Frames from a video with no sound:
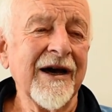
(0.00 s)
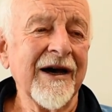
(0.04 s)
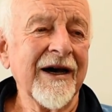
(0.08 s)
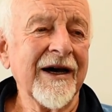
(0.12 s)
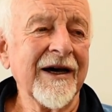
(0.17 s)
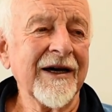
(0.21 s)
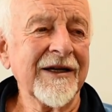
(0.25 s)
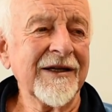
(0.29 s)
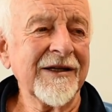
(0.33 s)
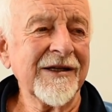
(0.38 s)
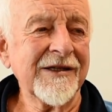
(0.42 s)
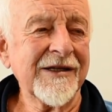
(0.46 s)

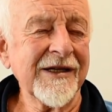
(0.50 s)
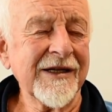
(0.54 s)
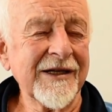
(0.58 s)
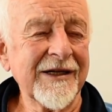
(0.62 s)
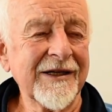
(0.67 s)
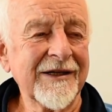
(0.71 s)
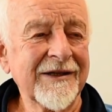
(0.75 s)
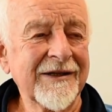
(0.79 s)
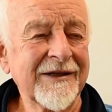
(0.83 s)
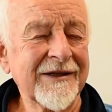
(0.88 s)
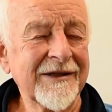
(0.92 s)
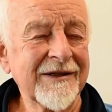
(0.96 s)
And
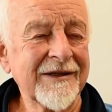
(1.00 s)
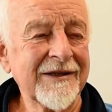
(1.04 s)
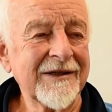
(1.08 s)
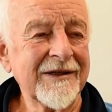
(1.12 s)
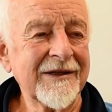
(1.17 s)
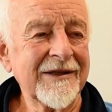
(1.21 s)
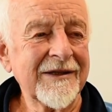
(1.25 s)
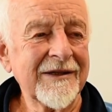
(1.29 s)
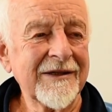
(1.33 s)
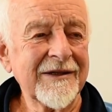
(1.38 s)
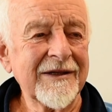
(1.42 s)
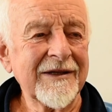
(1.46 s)

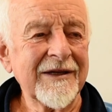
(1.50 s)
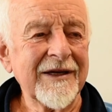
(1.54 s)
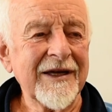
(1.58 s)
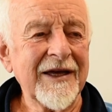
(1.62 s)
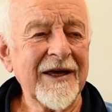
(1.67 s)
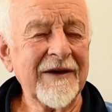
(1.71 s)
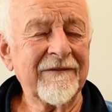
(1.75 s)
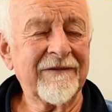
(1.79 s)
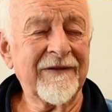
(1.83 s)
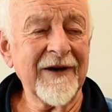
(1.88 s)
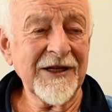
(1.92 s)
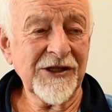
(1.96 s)

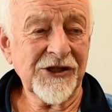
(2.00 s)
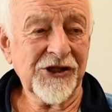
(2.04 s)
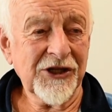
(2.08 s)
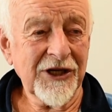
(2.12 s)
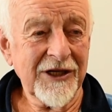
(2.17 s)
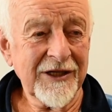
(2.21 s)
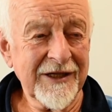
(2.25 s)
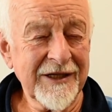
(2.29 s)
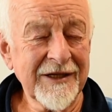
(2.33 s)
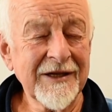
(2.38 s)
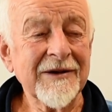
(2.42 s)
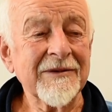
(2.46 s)

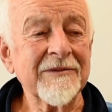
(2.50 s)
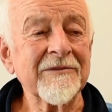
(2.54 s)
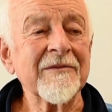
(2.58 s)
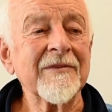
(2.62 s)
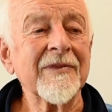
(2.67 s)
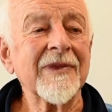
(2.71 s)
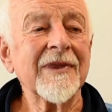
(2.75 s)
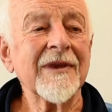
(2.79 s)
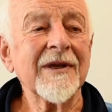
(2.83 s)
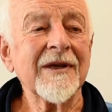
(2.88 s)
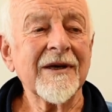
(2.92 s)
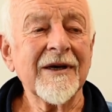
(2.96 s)
eventually
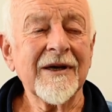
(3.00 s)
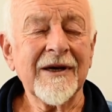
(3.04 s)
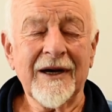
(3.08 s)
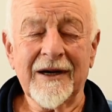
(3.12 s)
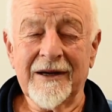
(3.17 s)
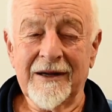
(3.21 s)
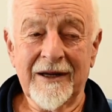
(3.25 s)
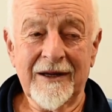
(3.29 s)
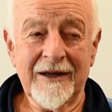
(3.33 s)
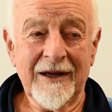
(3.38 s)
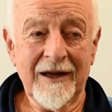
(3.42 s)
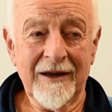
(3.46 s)

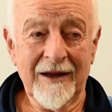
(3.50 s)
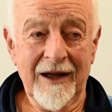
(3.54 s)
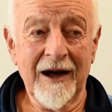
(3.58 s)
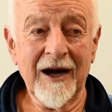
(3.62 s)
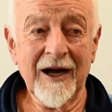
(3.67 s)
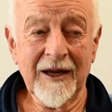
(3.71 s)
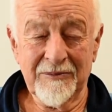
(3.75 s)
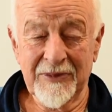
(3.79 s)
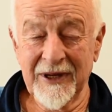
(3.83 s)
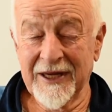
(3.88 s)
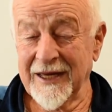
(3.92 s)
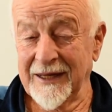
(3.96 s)

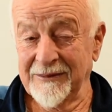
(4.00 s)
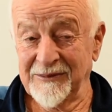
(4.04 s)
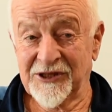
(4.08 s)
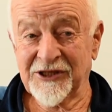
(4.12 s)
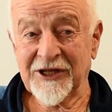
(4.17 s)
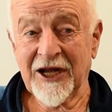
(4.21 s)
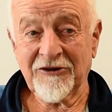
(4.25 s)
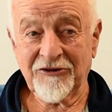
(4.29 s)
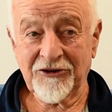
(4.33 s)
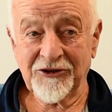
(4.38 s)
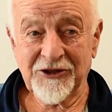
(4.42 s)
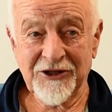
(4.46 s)
I became
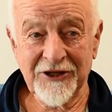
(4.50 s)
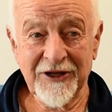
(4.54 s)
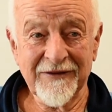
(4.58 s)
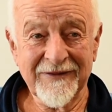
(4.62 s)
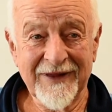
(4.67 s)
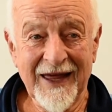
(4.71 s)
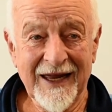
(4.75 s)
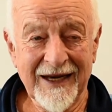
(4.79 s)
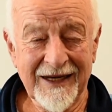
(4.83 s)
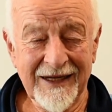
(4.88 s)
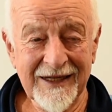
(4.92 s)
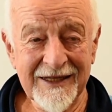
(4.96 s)
secretary of
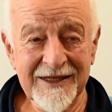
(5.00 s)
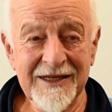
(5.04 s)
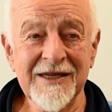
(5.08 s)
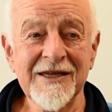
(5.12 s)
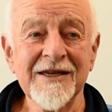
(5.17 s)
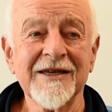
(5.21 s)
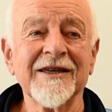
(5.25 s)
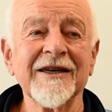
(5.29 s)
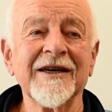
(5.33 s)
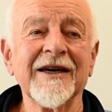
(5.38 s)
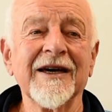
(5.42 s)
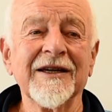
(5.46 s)
that
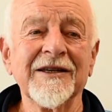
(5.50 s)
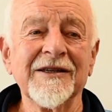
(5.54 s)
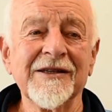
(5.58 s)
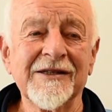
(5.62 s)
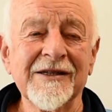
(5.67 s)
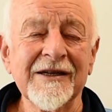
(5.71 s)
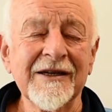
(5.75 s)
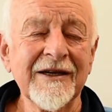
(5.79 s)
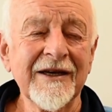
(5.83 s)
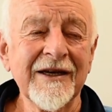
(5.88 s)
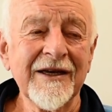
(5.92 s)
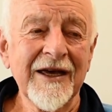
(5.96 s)
league and
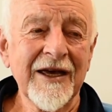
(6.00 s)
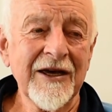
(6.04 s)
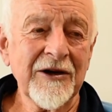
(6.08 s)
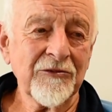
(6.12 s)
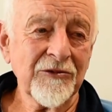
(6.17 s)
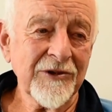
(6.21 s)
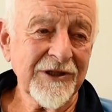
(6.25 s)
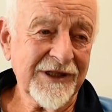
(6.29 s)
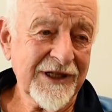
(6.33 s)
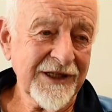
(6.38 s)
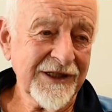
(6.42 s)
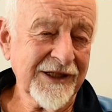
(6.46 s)
it
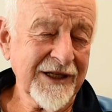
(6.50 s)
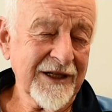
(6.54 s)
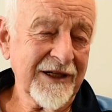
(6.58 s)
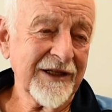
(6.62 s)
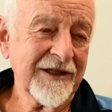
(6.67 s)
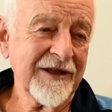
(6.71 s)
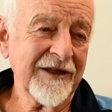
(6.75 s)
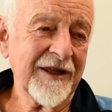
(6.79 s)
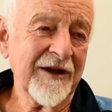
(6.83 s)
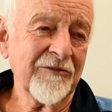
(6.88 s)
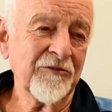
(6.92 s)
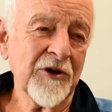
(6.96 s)
was
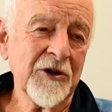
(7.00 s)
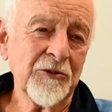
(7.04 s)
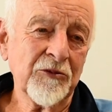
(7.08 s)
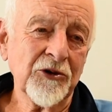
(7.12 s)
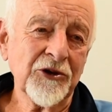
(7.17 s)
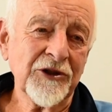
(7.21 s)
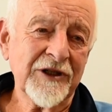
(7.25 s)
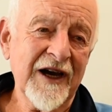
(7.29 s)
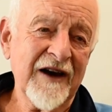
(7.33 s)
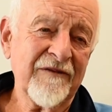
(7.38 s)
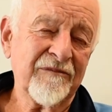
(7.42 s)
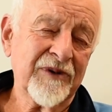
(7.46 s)
decided that we
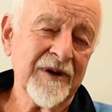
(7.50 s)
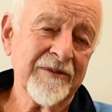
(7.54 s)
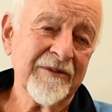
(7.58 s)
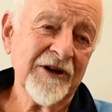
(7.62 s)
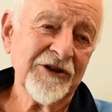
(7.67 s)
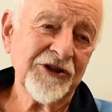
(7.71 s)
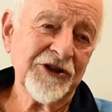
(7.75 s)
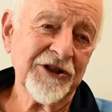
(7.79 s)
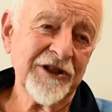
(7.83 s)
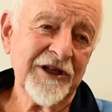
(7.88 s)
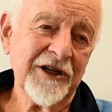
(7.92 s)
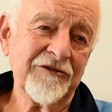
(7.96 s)
would have
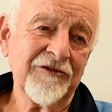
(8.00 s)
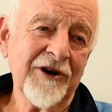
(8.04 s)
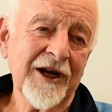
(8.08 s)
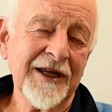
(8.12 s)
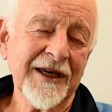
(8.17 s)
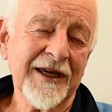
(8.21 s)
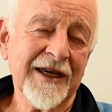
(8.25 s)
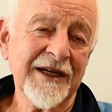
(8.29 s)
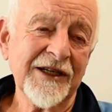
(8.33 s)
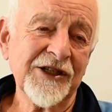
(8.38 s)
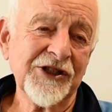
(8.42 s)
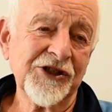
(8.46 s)
promotion and
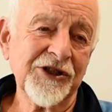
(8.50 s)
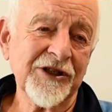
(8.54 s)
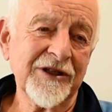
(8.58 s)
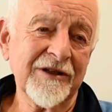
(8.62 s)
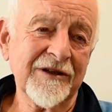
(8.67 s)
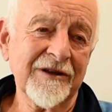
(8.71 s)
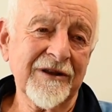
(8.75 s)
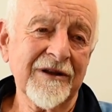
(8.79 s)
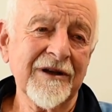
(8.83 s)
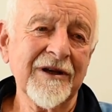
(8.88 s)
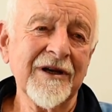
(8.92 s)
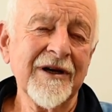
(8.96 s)
relegation,
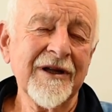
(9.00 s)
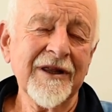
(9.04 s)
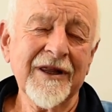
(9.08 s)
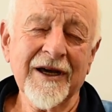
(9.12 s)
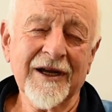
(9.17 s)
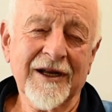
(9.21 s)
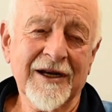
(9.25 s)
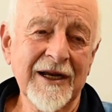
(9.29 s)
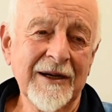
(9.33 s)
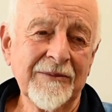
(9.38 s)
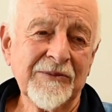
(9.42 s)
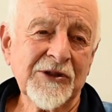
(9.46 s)
and the
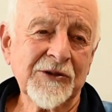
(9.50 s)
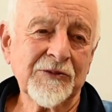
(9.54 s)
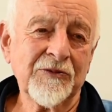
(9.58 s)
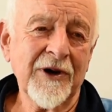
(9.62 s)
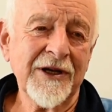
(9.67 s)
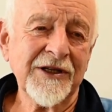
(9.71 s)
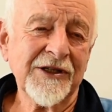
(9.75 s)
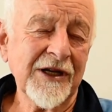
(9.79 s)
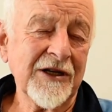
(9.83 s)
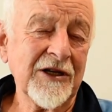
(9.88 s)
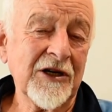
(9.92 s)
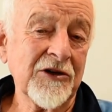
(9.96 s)
clubs
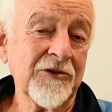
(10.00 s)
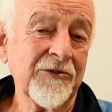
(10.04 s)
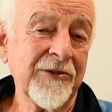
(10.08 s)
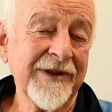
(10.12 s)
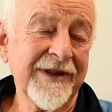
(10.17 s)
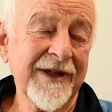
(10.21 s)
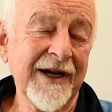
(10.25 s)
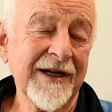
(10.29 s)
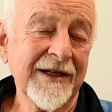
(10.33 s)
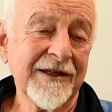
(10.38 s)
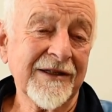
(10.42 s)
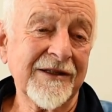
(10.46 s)
went along with
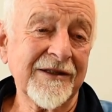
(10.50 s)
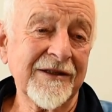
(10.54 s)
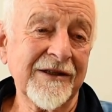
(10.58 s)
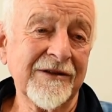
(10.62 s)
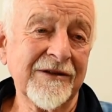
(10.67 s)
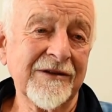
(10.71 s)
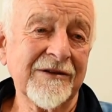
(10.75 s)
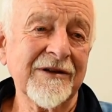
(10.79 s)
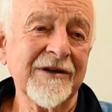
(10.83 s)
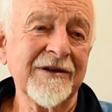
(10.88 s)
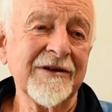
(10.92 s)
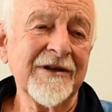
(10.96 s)
that,
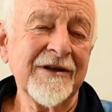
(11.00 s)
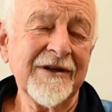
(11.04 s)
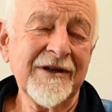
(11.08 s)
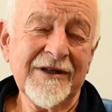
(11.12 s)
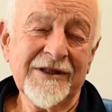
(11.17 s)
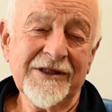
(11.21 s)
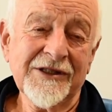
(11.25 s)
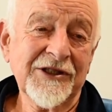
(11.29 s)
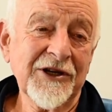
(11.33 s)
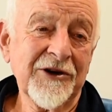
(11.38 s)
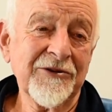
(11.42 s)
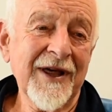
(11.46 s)
and
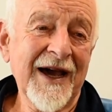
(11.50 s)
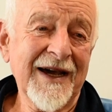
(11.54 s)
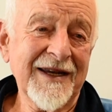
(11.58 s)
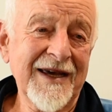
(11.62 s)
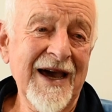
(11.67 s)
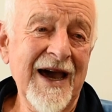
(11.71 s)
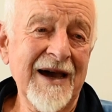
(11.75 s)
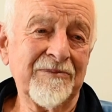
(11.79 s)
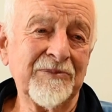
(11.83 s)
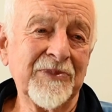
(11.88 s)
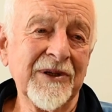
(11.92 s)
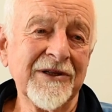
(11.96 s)
so that
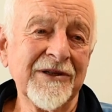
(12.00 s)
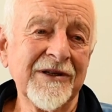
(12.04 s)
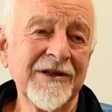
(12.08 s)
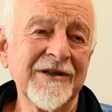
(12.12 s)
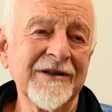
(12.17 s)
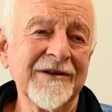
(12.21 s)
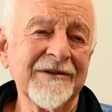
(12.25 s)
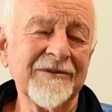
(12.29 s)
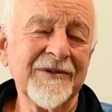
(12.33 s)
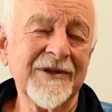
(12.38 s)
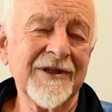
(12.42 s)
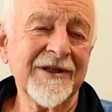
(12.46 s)
happened.
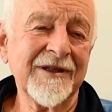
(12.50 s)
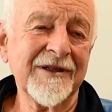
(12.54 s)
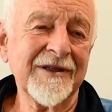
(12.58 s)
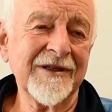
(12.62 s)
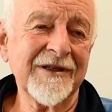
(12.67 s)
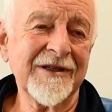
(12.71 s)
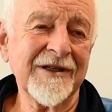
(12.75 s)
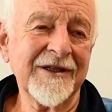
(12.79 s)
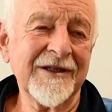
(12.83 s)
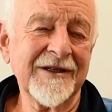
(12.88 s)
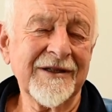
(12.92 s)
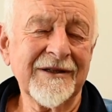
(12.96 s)
And